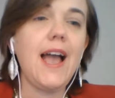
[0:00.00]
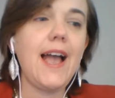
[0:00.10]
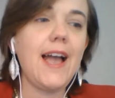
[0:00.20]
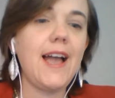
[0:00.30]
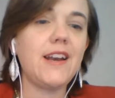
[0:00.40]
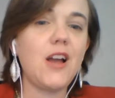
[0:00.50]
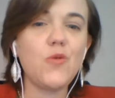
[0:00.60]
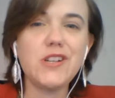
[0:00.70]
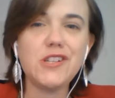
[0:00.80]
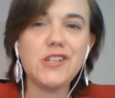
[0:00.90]
And I
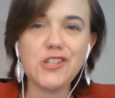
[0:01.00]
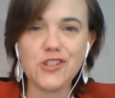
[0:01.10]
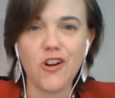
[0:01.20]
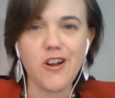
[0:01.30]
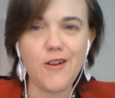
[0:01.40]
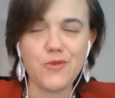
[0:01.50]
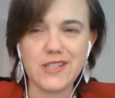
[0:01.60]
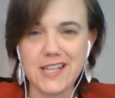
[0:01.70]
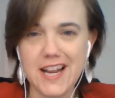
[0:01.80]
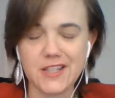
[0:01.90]
wanted to start off with
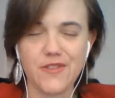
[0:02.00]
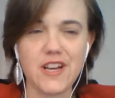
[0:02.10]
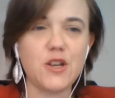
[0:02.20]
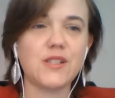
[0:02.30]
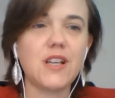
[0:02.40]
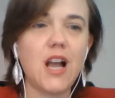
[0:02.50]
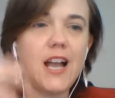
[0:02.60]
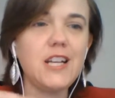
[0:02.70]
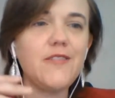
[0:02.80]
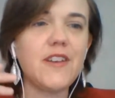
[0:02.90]
today's videos
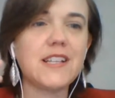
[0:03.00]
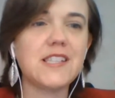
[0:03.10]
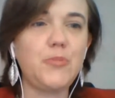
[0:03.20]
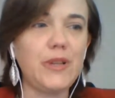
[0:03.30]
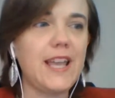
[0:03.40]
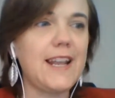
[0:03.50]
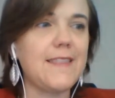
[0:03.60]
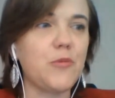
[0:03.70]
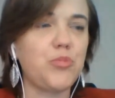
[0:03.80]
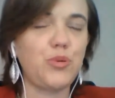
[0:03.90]
kind of
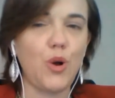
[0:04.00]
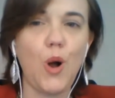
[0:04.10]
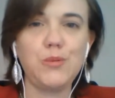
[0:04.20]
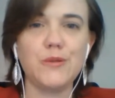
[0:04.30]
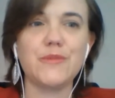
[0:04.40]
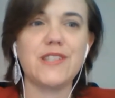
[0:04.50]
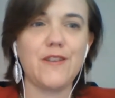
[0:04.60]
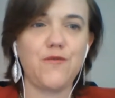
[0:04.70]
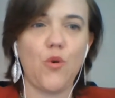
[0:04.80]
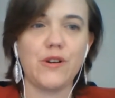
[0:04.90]
explaining the problems
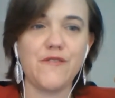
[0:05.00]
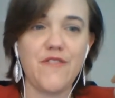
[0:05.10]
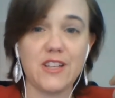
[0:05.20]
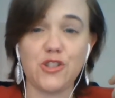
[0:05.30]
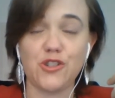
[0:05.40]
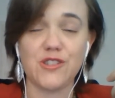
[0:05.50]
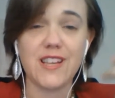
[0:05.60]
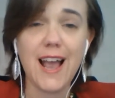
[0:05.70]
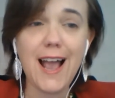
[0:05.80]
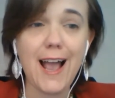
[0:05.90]
that foreign
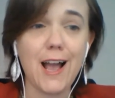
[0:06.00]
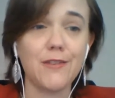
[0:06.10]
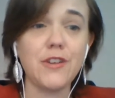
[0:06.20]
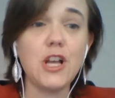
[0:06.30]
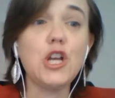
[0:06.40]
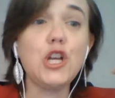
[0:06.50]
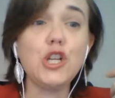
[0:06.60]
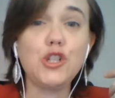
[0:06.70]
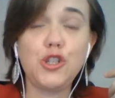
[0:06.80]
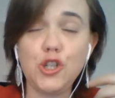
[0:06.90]
investors have
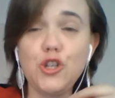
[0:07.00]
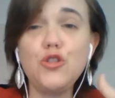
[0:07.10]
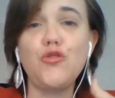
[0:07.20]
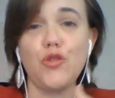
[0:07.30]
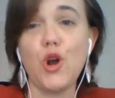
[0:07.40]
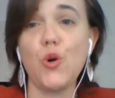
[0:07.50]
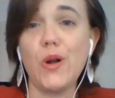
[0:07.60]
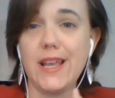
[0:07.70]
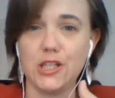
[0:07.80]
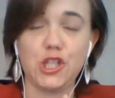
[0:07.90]
to
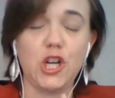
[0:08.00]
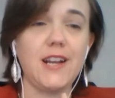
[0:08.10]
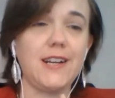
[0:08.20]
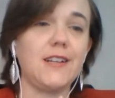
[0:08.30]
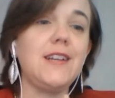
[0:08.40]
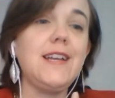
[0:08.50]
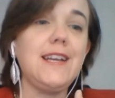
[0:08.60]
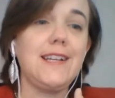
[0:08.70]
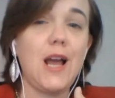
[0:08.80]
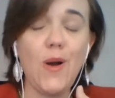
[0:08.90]
grow in China.
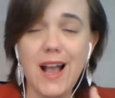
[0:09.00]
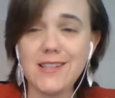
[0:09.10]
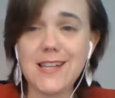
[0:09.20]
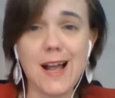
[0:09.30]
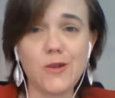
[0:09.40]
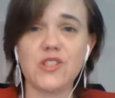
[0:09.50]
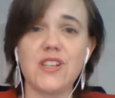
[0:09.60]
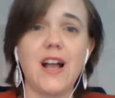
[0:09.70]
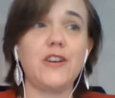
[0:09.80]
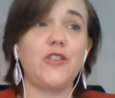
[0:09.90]
Now, as an
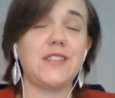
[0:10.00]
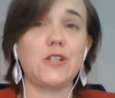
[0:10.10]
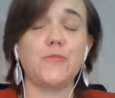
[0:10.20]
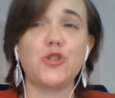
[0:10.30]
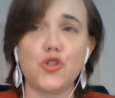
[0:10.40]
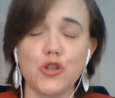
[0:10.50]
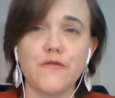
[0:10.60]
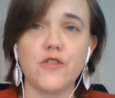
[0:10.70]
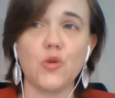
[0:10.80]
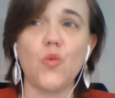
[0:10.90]
outsider, as an
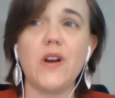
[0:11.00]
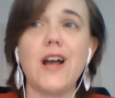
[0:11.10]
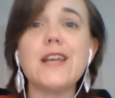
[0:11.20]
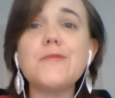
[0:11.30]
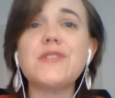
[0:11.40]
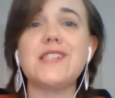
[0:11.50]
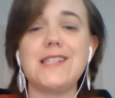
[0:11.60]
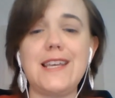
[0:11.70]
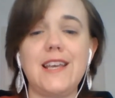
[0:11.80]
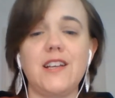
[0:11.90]
observer, what I am
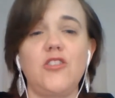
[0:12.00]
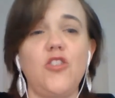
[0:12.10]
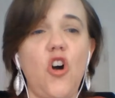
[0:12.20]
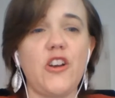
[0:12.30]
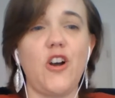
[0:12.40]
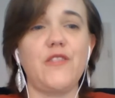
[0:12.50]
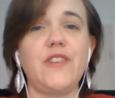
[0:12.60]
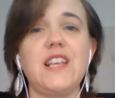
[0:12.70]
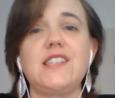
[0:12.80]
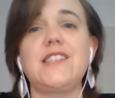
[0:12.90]
seeing a lot of
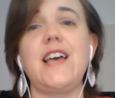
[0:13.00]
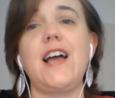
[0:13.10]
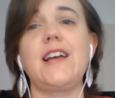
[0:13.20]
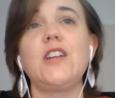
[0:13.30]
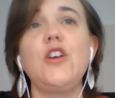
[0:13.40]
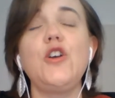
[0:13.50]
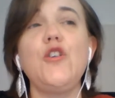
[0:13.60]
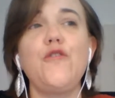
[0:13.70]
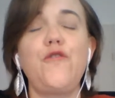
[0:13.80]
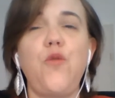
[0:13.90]
is that
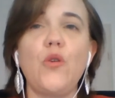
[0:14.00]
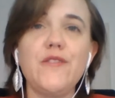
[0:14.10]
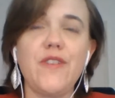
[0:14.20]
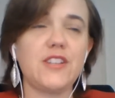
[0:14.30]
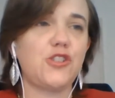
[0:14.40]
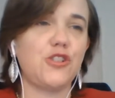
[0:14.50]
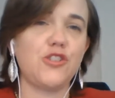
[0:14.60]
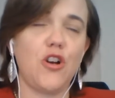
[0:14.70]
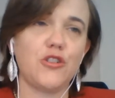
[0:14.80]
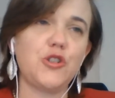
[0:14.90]
foreign
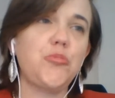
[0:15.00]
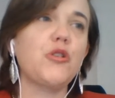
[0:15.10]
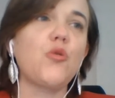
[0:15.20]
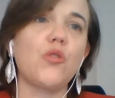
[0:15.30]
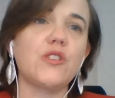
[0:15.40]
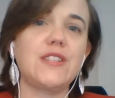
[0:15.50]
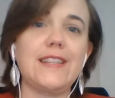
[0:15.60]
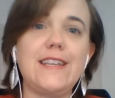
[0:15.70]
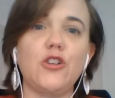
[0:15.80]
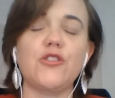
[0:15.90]
investors, entrepreneurs,
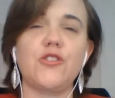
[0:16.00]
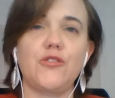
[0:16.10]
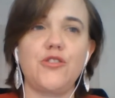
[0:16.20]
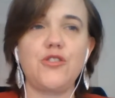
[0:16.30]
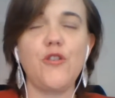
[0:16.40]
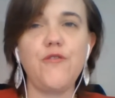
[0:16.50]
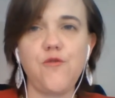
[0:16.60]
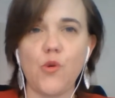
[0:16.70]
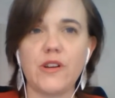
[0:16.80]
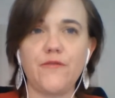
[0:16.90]
leaders are so
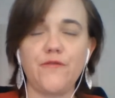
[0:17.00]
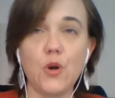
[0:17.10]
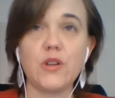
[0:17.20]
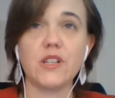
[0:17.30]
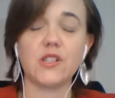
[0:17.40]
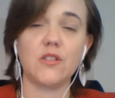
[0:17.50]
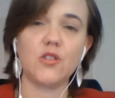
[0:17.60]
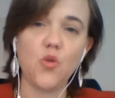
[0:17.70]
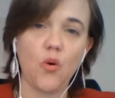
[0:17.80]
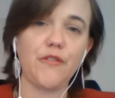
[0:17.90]
focused on the
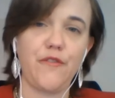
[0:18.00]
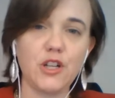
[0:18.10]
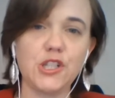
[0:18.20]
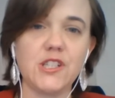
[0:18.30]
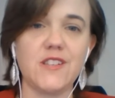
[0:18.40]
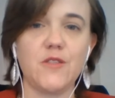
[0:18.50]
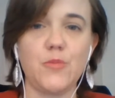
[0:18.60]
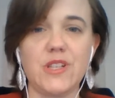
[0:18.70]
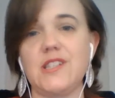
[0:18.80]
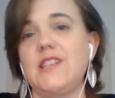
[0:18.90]
core functions of the
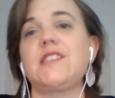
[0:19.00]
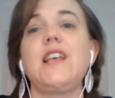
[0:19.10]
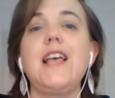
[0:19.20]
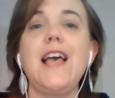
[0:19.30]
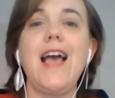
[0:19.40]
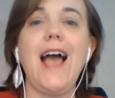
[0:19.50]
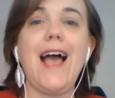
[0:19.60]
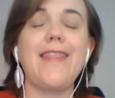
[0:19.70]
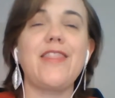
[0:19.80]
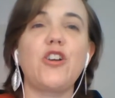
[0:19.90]
business,
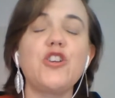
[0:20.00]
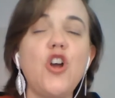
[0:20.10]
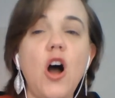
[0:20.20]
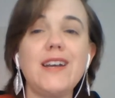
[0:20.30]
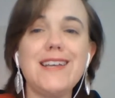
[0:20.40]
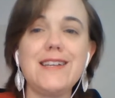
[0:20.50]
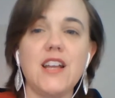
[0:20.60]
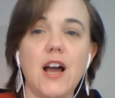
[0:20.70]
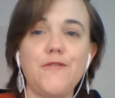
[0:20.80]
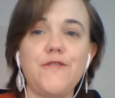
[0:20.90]
and they're not
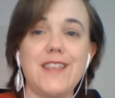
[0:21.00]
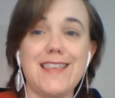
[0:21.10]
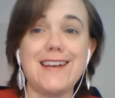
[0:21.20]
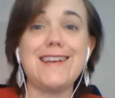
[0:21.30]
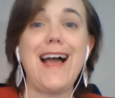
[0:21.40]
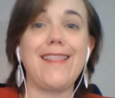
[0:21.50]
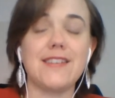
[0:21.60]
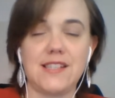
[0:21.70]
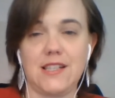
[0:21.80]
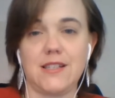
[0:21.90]
enough in the
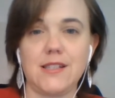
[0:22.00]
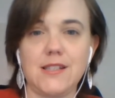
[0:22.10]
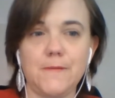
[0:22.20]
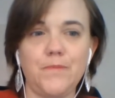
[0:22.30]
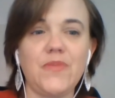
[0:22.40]
analysis.